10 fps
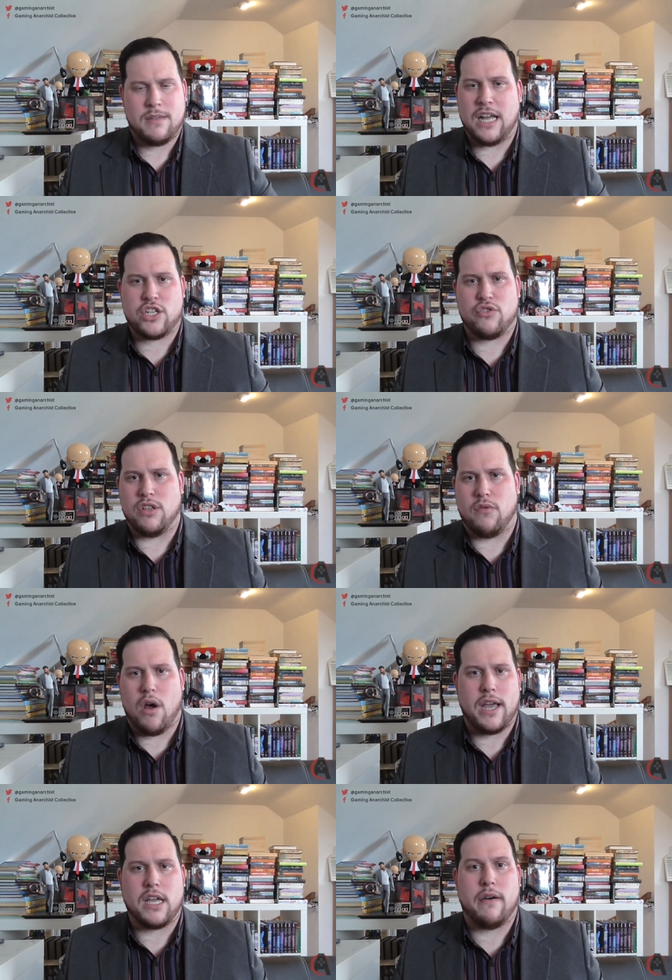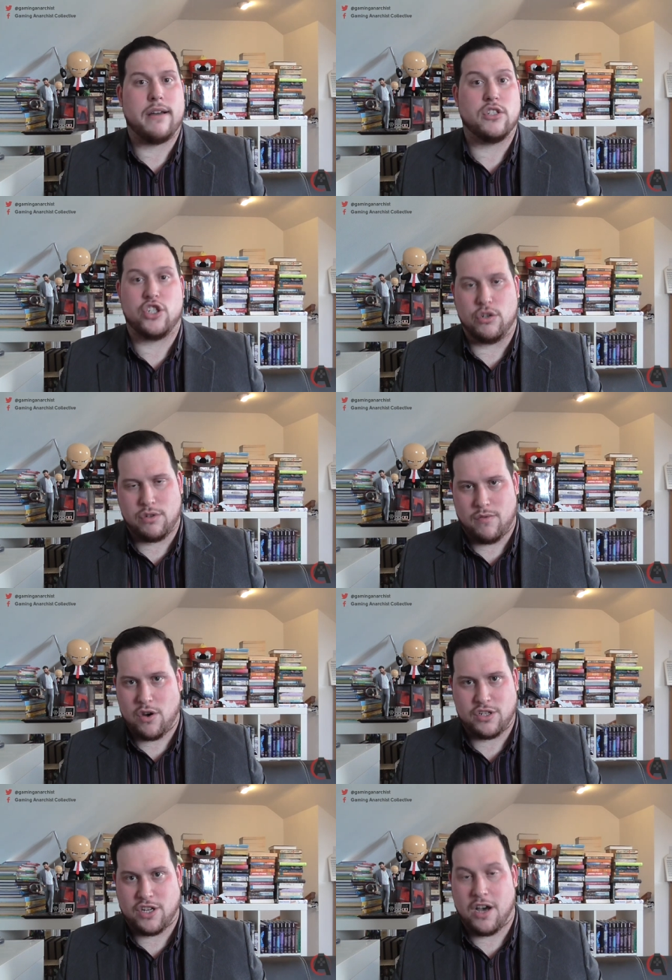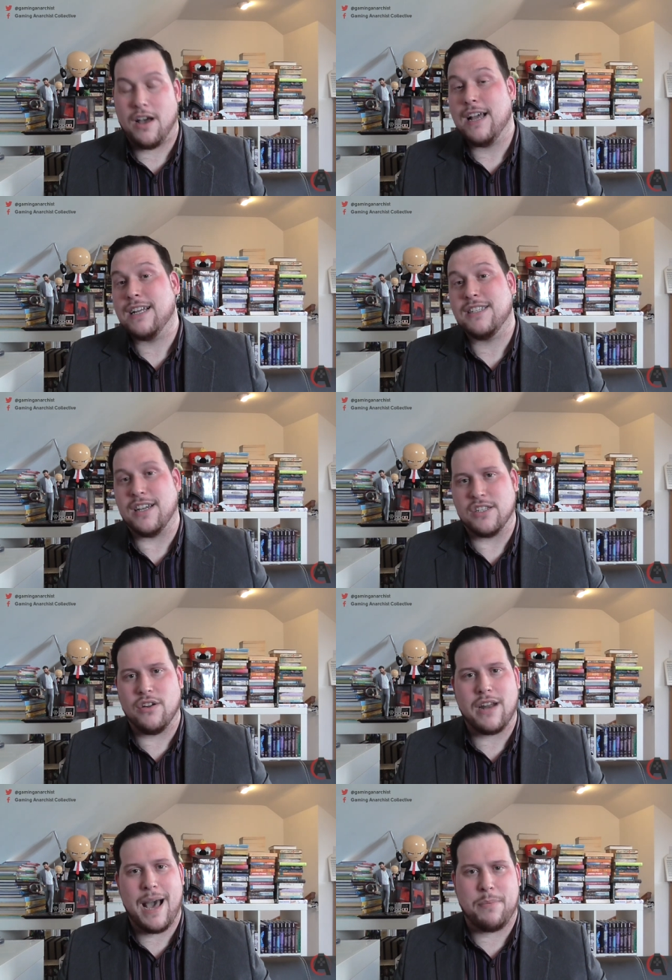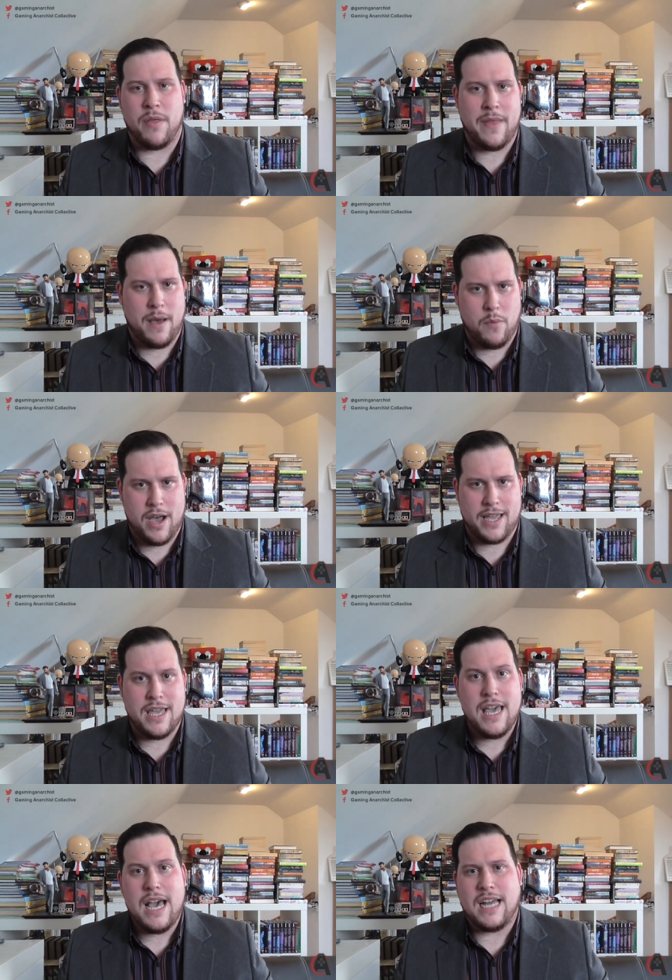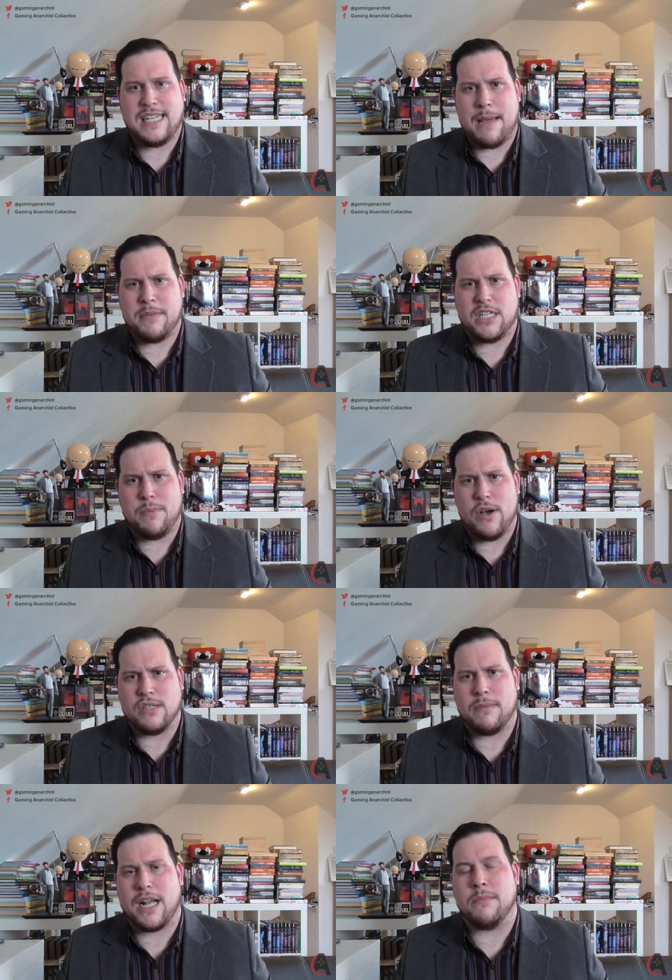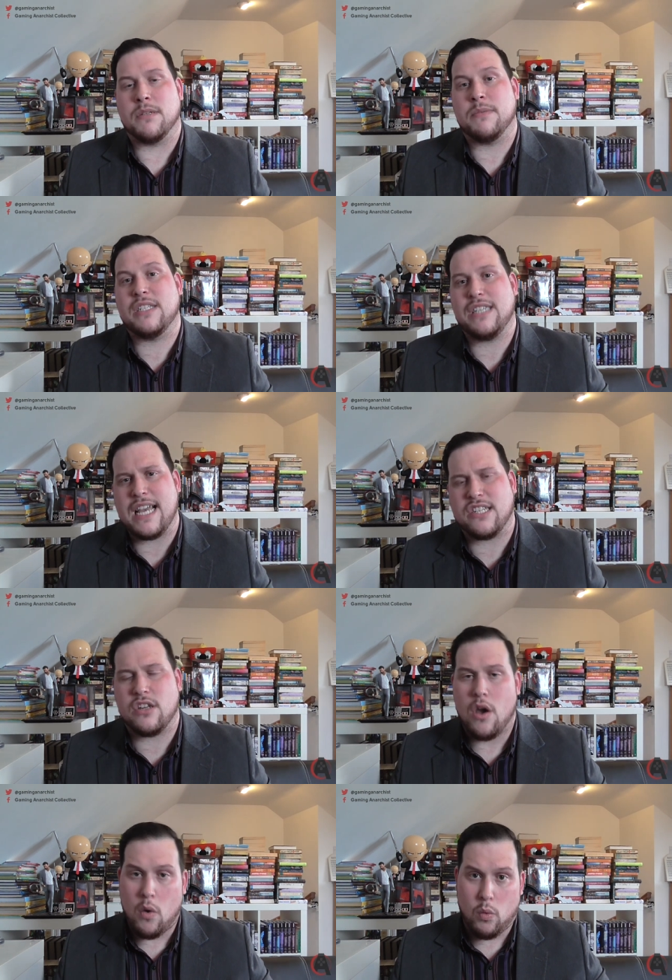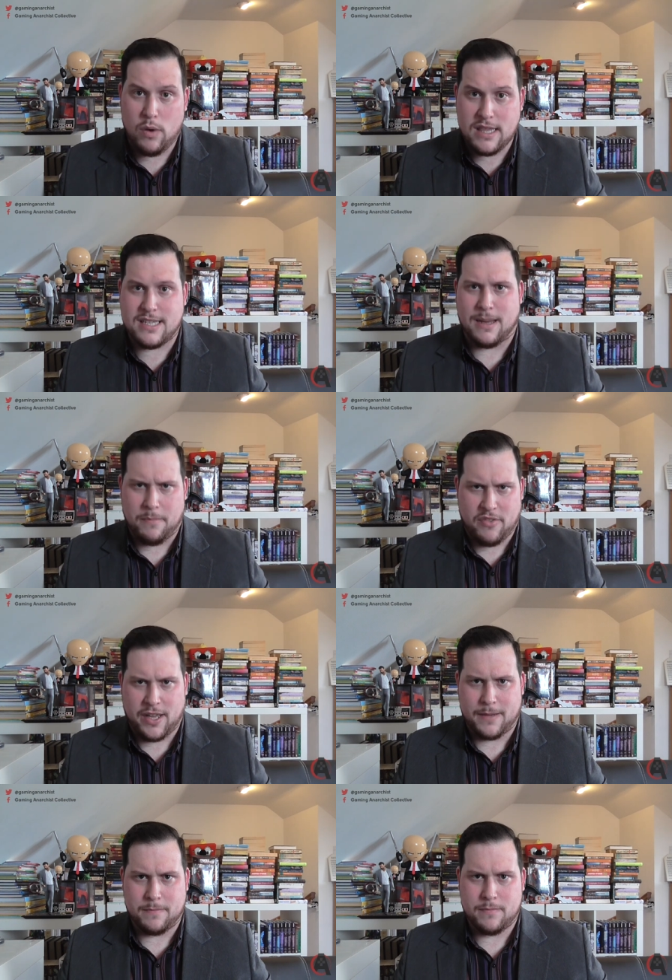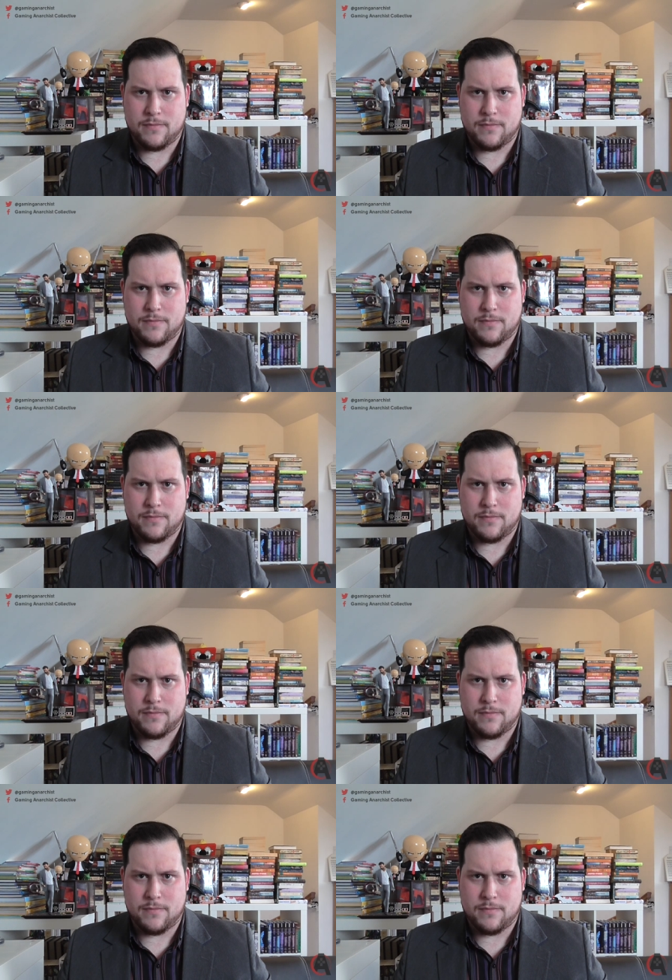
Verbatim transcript: Catcher in the Rye and go out and shoot a rock star. Does not happen that way. A damaged person becomes obsessed with something.